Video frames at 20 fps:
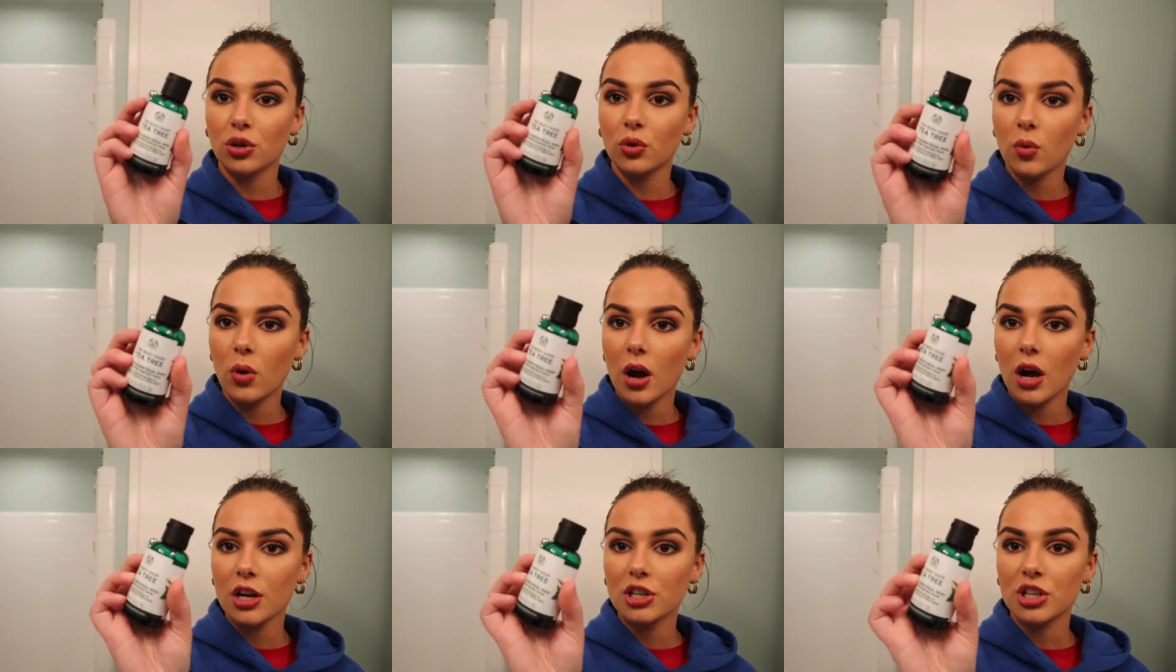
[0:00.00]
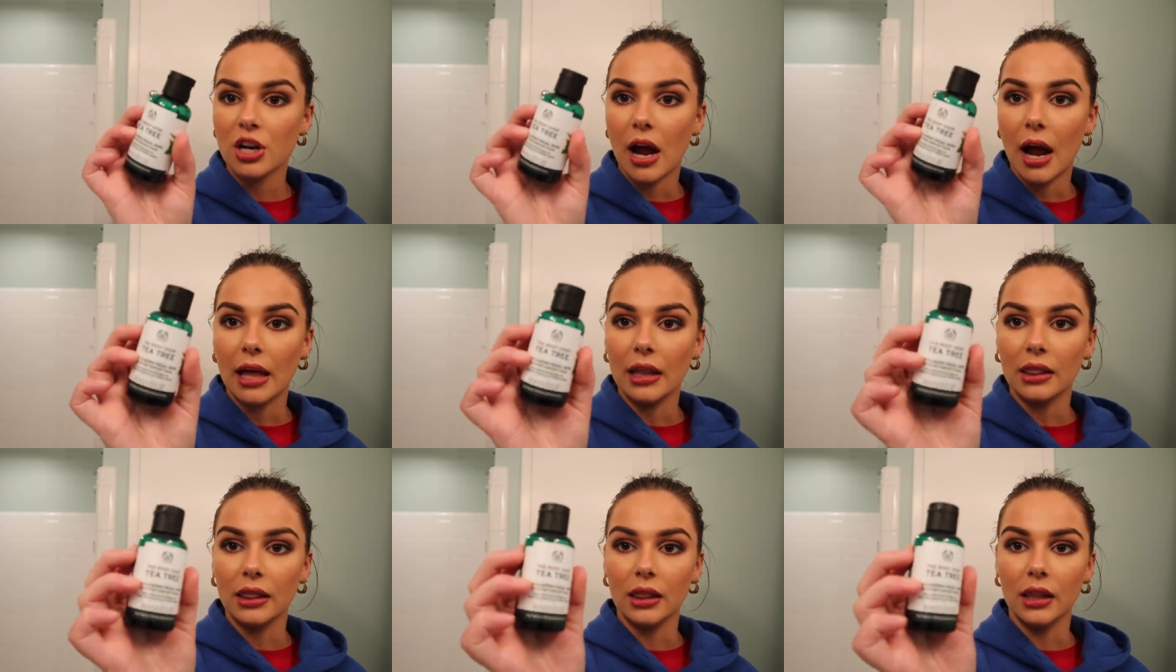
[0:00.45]
Wash.
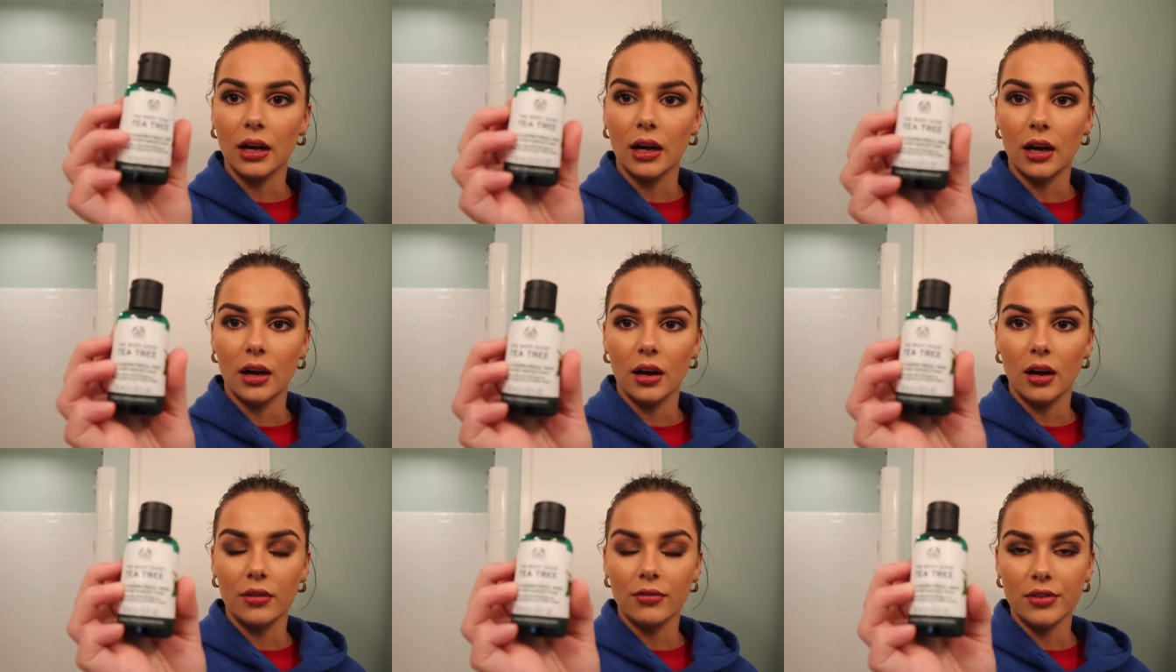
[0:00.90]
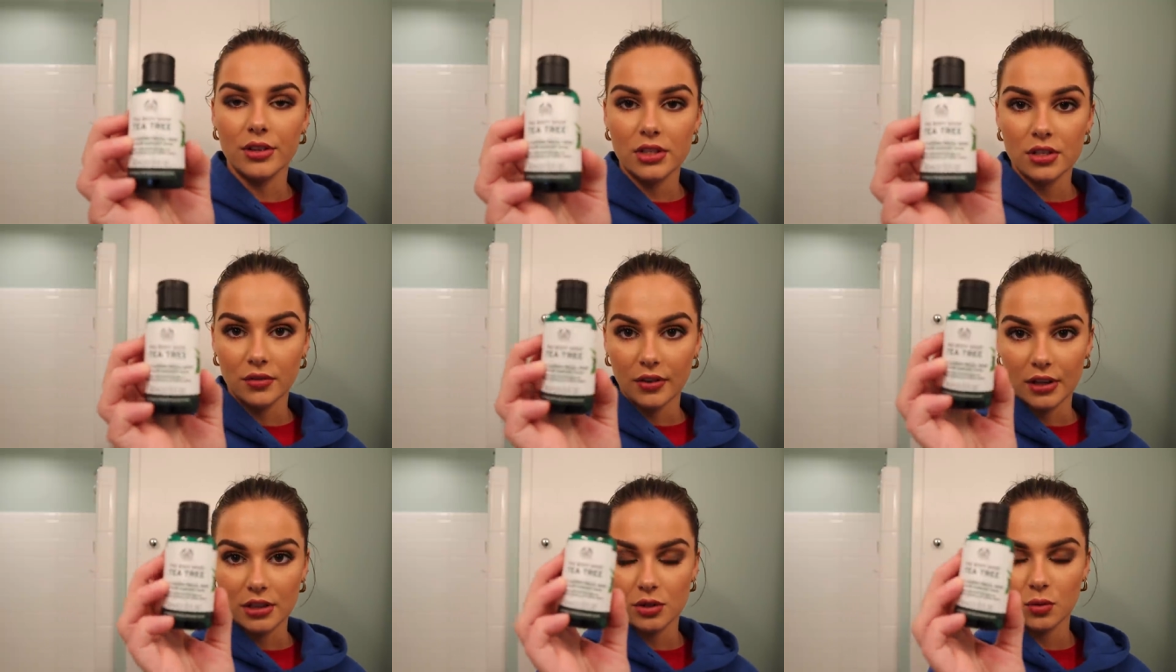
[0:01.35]
I love
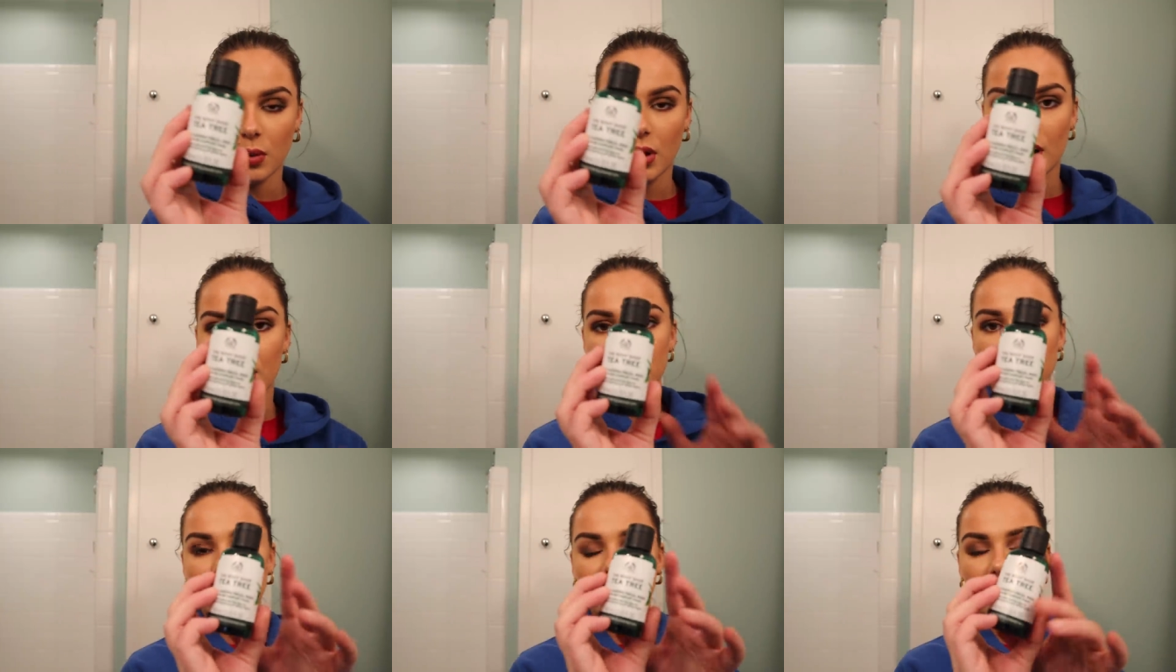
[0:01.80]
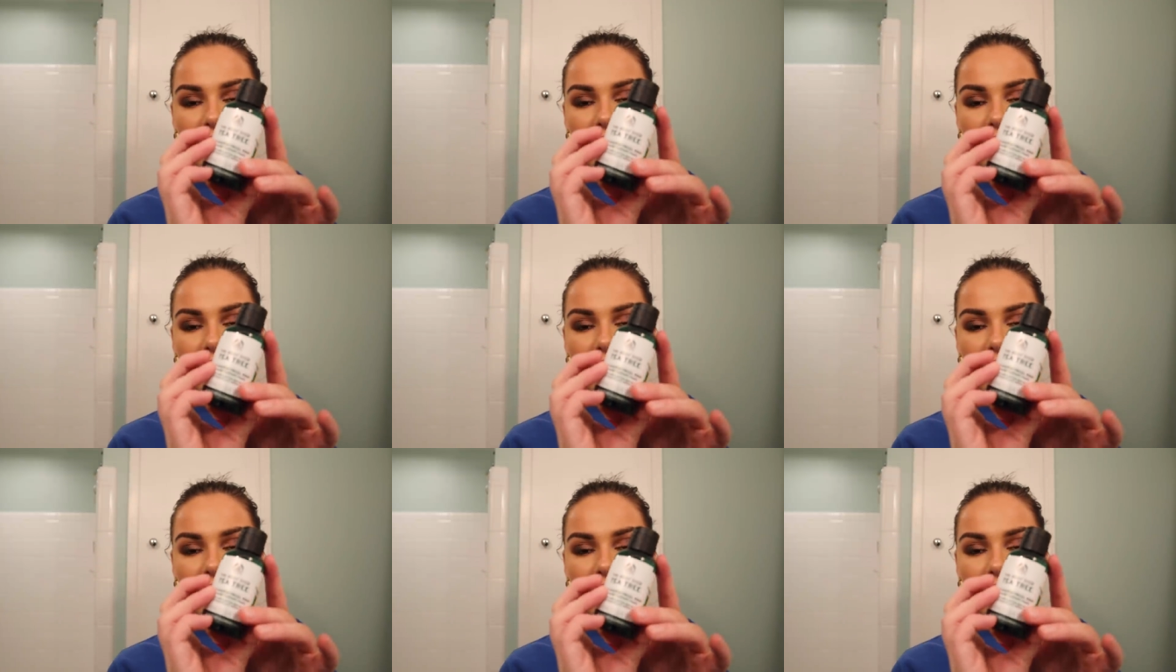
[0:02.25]
this face wash,